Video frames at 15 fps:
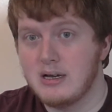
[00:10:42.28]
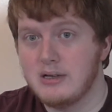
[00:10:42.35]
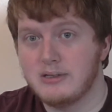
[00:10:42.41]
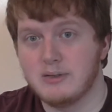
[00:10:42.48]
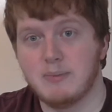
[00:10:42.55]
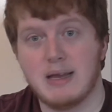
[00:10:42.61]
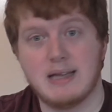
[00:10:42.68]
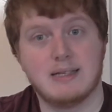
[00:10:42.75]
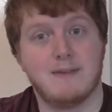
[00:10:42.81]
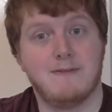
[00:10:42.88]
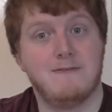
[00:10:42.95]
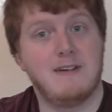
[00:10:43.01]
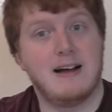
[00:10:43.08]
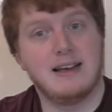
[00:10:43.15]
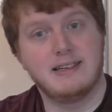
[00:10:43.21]
Some players are
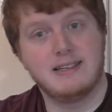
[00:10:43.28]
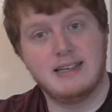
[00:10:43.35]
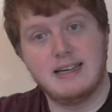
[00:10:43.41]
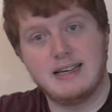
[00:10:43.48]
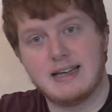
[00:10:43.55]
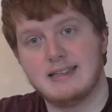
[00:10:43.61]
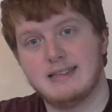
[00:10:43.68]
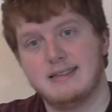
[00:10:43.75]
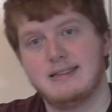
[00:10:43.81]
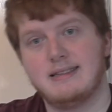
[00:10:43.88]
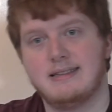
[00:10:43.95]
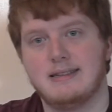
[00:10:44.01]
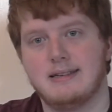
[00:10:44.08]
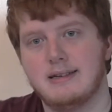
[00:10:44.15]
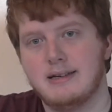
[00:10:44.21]
violently
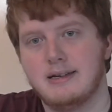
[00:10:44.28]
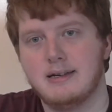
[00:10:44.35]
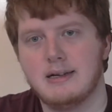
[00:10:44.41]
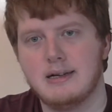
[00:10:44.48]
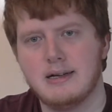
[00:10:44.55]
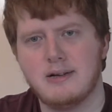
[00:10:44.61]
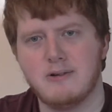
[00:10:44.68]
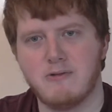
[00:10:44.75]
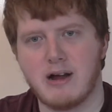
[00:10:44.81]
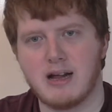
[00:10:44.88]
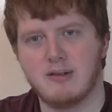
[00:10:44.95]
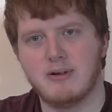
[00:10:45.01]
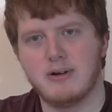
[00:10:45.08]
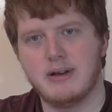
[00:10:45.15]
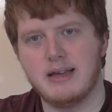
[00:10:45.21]
against
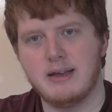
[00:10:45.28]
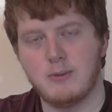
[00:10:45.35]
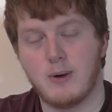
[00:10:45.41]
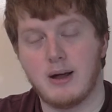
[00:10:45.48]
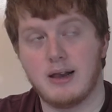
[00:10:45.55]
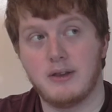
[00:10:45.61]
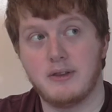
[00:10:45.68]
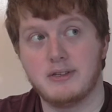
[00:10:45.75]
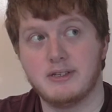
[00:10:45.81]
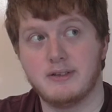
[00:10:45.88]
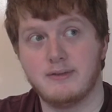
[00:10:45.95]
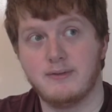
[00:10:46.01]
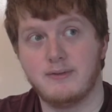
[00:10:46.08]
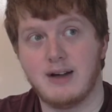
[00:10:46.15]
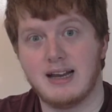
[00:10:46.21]
railroading, while others
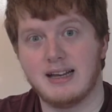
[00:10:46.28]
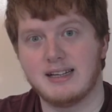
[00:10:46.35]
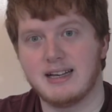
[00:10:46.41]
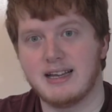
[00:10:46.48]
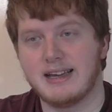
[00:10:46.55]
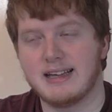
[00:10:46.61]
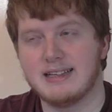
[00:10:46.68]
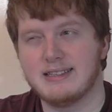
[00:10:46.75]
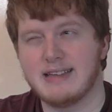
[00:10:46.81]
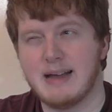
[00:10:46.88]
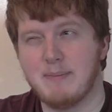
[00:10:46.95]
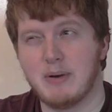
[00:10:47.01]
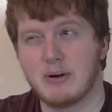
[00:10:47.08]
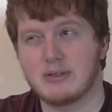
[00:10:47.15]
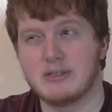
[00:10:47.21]
are violently against
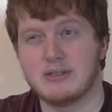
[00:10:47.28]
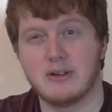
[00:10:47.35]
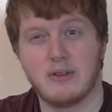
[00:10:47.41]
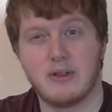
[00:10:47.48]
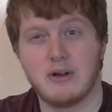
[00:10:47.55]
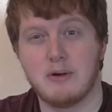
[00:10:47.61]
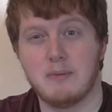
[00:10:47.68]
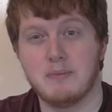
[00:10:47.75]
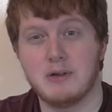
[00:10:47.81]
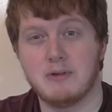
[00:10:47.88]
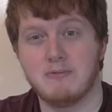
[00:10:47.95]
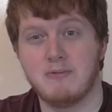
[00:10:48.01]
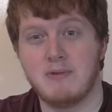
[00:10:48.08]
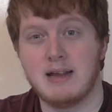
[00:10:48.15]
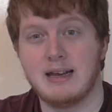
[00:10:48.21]
sandboxes, although I'm
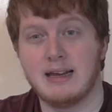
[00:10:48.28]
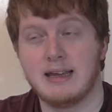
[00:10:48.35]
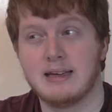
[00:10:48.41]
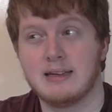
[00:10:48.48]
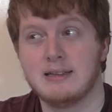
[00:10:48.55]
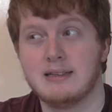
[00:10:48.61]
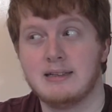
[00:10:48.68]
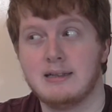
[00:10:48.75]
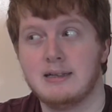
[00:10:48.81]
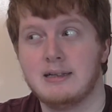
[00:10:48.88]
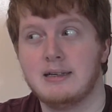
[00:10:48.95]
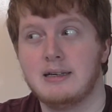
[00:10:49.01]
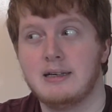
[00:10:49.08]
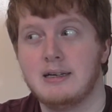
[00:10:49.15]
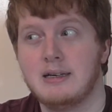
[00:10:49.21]
not really
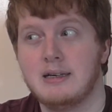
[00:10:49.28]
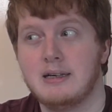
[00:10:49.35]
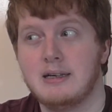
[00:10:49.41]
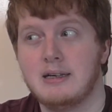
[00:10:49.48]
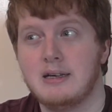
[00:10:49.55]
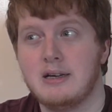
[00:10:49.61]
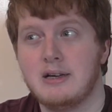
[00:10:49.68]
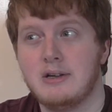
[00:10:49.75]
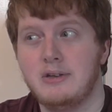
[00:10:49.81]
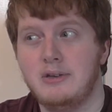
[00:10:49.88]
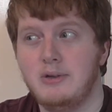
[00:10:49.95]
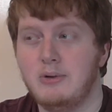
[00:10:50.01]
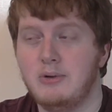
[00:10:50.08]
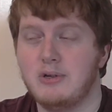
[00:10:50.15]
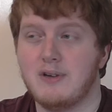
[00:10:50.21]

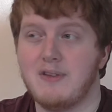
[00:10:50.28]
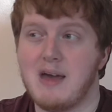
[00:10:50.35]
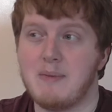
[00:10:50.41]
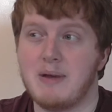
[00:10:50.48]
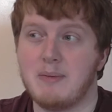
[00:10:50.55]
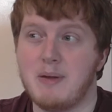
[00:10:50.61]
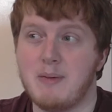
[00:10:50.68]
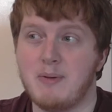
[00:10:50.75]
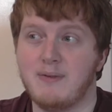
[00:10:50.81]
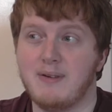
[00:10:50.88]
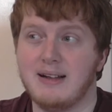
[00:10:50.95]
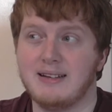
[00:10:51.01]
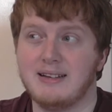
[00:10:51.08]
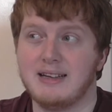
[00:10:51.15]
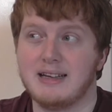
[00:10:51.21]
too sure that many people are
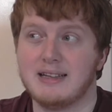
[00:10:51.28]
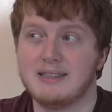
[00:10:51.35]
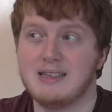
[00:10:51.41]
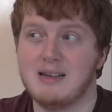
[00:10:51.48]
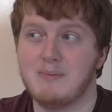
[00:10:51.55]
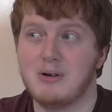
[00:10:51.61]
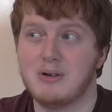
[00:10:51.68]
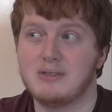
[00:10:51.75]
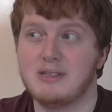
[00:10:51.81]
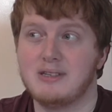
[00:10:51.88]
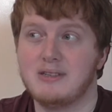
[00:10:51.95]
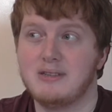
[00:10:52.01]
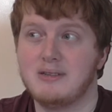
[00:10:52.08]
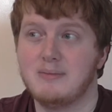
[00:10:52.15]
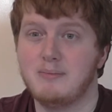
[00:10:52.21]
violently against
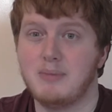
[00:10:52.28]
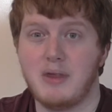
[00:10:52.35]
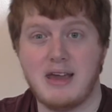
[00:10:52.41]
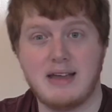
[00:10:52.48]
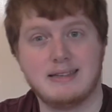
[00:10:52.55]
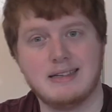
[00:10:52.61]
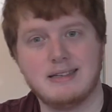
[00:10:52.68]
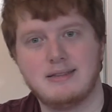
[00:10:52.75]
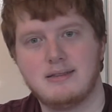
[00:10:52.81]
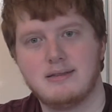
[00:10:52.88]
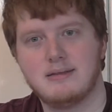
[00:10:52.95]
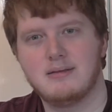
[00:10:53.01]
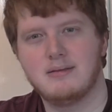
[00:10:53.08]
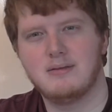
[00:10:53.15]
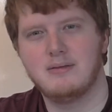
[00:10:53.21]
sandboxes, but they
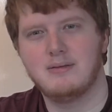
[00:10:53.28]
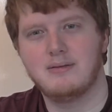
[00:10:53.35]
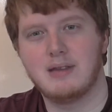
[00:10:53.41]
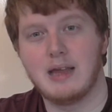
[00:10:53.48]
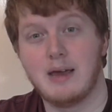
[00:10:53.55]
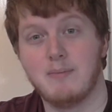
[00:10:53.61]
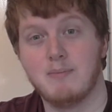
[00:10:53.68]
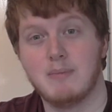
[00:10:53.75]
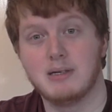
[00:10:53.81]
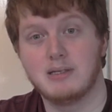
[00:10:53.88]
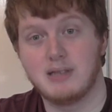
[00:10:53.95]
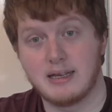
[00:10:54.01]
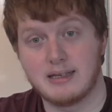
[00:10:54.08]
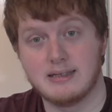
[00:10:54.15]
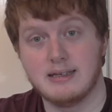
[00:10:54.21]
exist. They
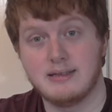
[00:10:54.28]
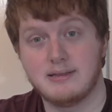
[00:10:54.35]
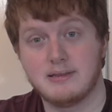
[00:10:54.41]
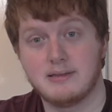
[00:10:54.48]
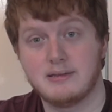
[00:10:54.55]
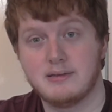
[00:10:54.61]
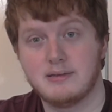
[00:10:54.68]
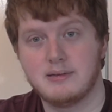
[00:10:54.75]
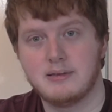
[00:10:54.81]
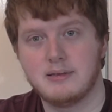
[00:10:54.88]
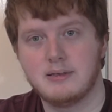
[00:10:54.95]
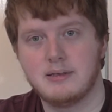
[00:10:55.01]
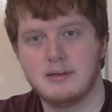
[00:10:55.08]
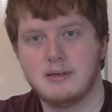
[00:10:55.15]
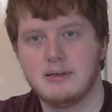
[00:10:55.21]
must exist.
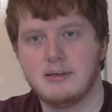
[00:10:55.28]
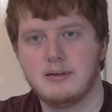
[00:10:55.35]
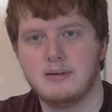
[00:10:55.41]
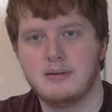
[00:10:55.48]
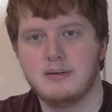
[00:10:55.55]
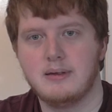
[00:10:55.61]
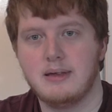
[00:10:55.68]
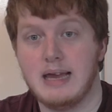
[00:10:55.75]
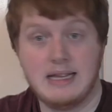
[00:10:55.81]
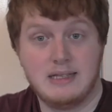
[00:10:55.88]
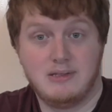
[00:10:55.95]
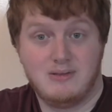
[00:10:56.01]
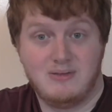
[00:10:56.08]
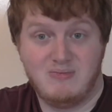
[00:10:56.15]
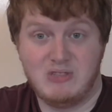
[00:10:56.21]

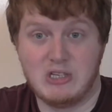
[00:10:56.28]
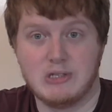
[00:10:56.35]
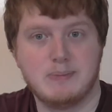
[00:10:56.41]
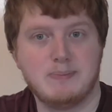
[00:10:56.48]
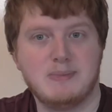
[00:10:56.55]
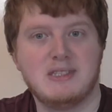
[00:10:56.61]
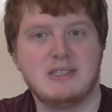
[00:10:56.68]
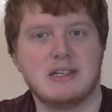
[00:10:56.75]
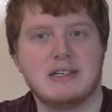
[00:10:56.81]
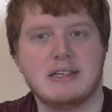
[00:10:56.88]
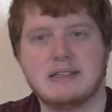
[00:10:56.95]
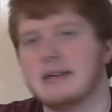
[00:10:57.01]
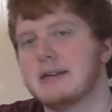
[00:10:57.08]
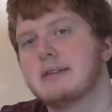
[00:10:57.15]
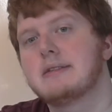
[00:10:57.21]
It's just
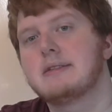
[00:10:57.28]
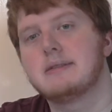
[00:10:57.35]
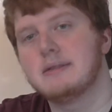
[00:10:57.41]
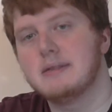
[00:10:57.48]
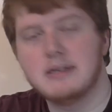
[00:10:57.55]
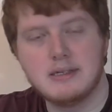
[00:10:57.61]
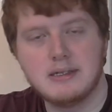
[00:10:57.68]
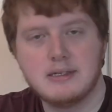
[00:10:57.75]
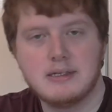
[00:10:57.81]
statistics.